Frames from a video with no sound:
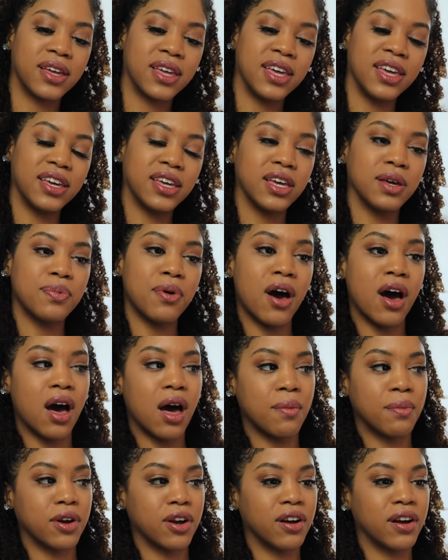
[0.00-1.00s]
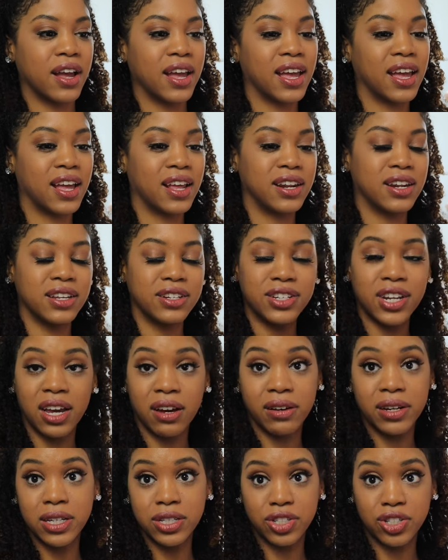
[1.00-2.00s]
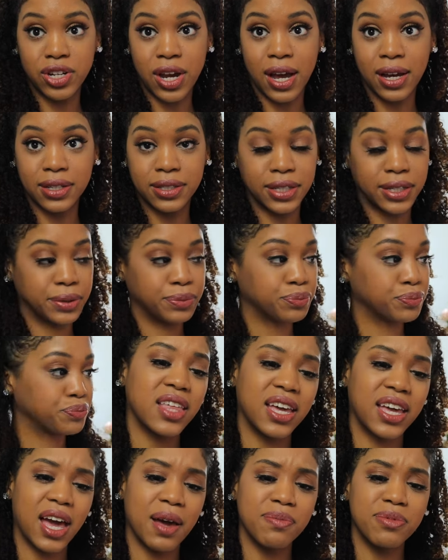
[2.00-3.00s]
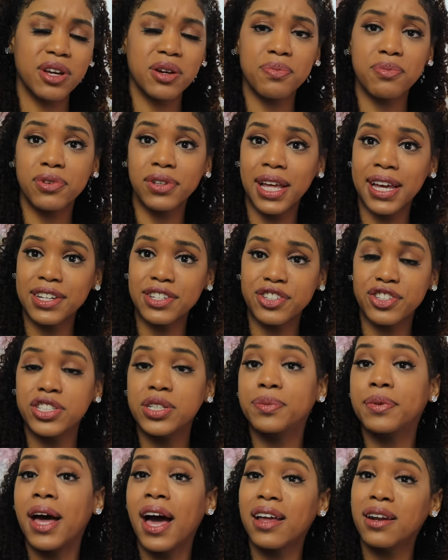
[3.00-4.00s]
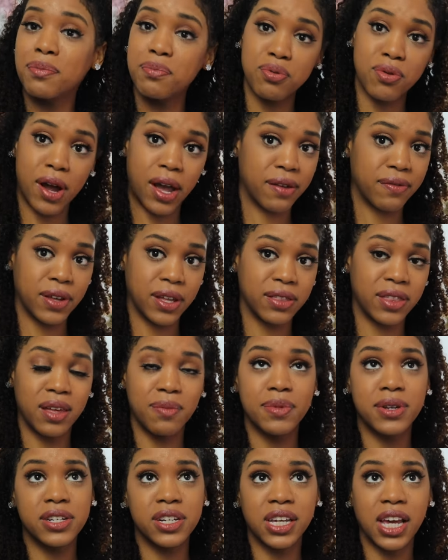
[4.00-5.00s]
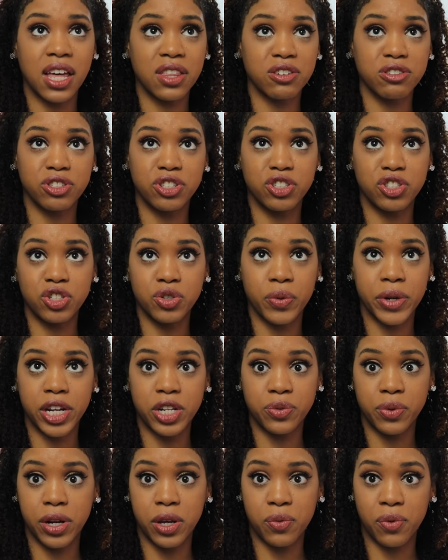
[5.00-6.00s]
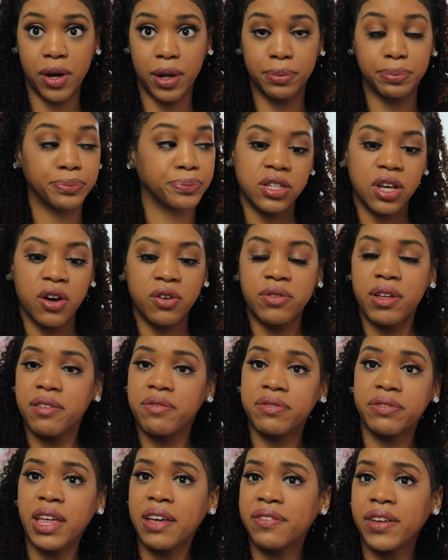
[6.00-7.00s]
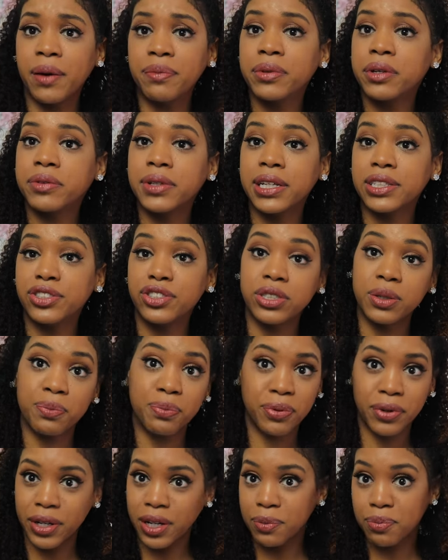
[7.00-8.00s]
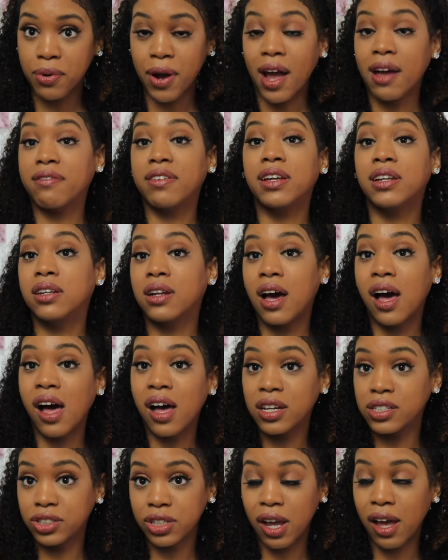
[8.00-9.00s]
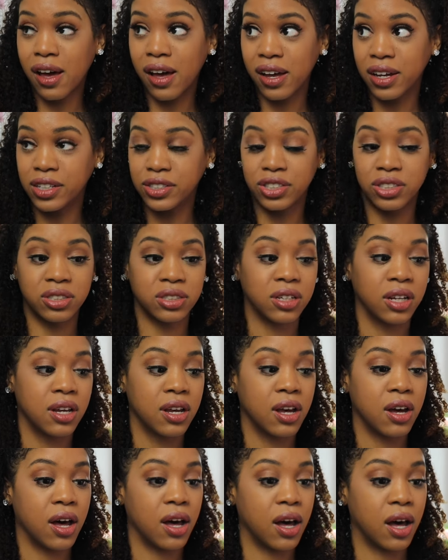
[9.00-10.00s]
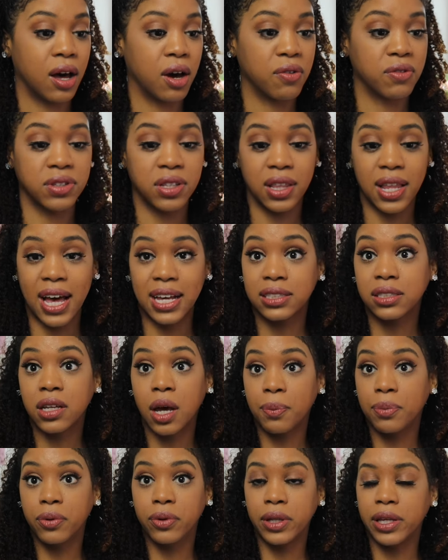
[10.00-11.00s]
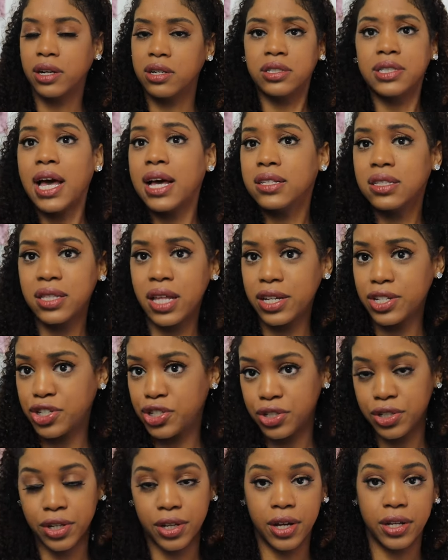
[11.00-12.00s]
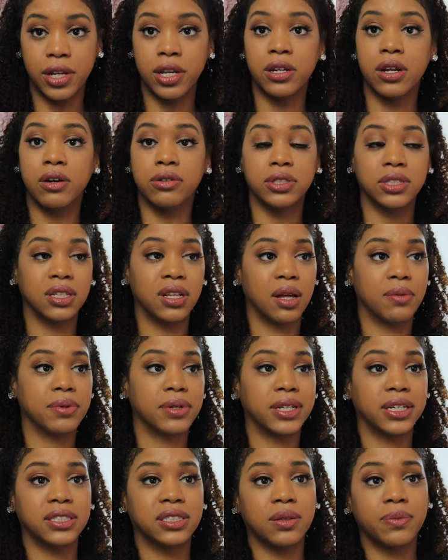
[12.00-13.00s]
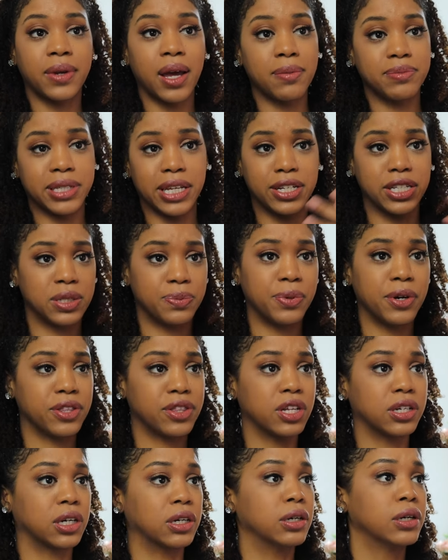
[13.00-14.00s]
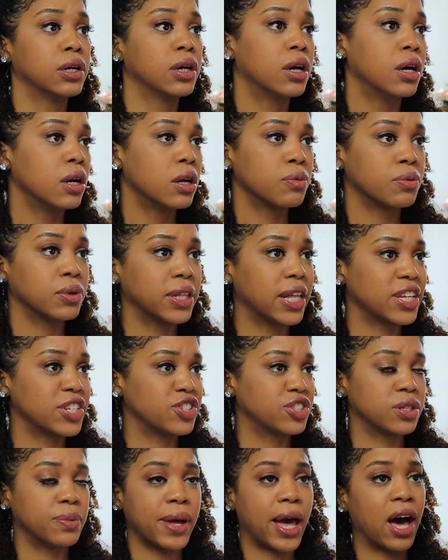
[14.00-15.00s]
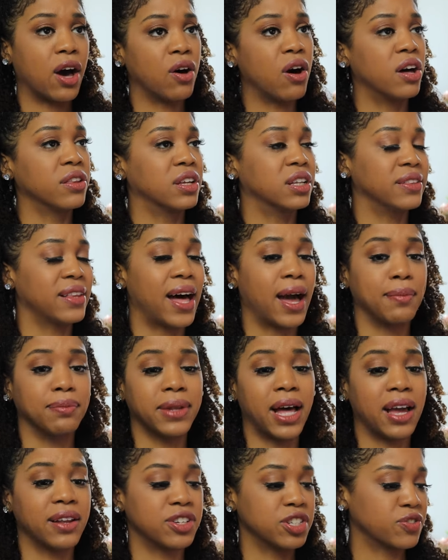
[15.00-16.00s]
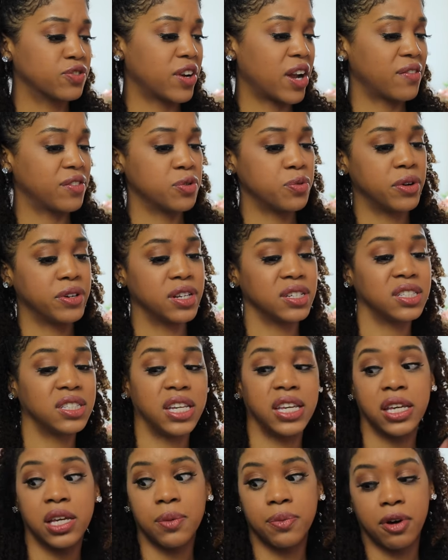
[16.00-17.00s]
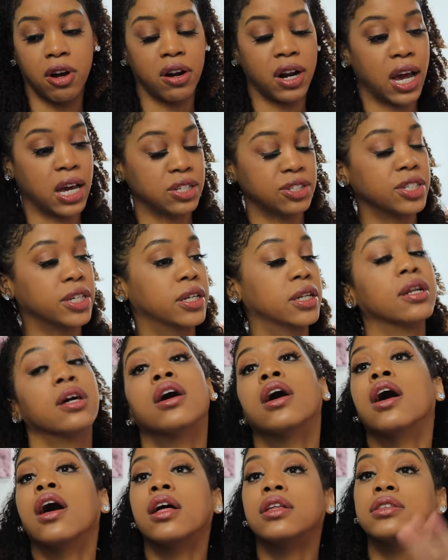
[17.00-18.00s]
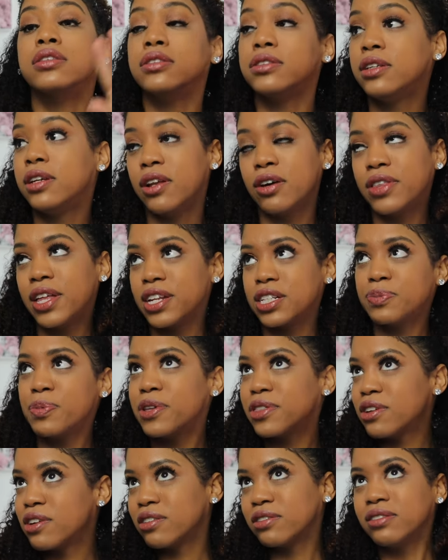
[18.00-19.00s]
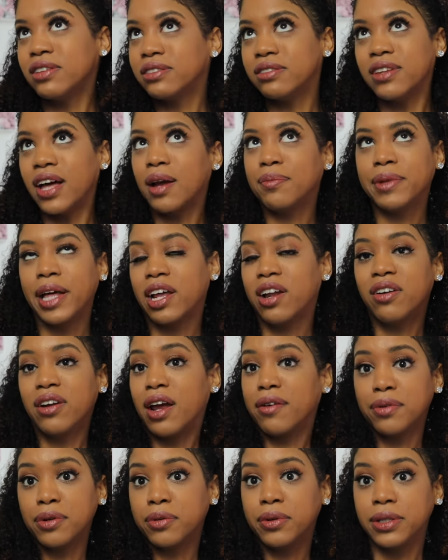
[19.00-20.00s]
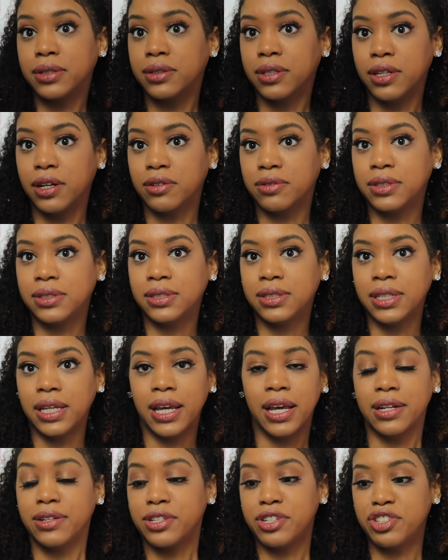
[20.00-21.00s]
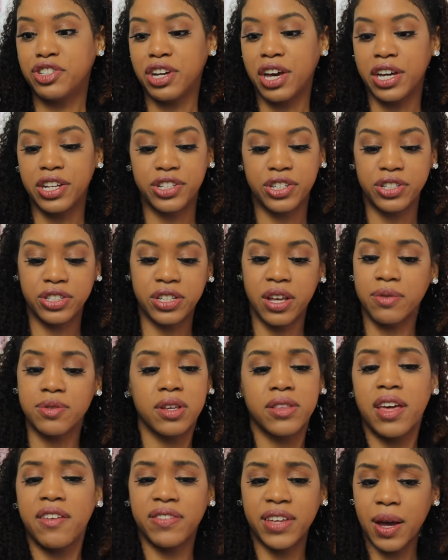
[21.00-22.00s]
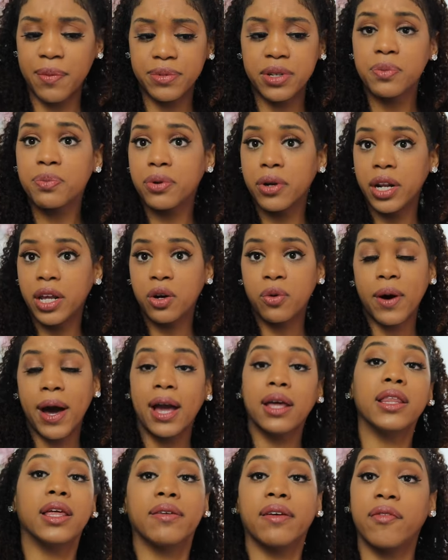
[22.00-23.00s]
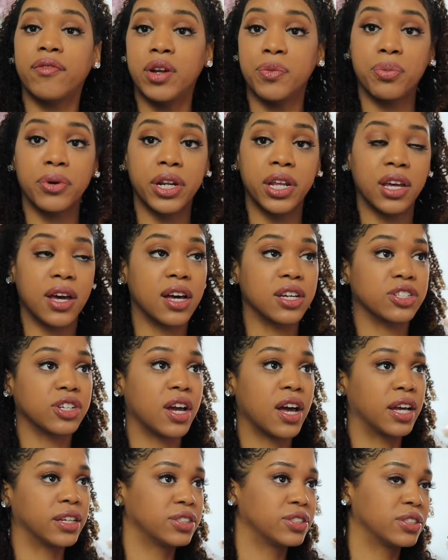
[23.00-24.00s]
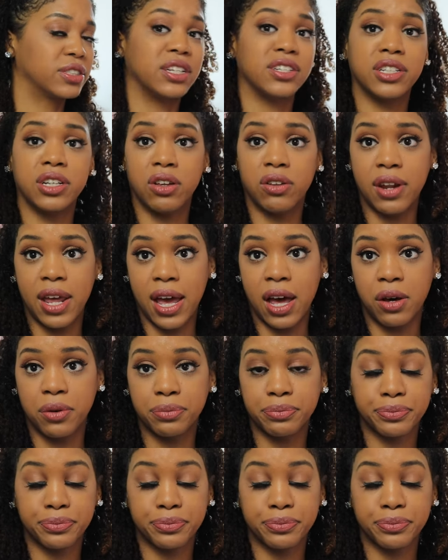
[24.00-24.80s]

Keke Palmer and Darius Jackson, they kept their relationship kind of private. They've been together since 2021. So they've, they kept the relationship pretty private and hush-hush uh, over the last couple years, as they should. You know, celebrities, sometimes they just put their relationship out on the limelight just for everyone to see Kim Kardashian. You know, they just put their limelight on everyone, you know, to see and to judge and stuff. So they've kept it pretty quiet. They've kept it pretty hush-hush until now.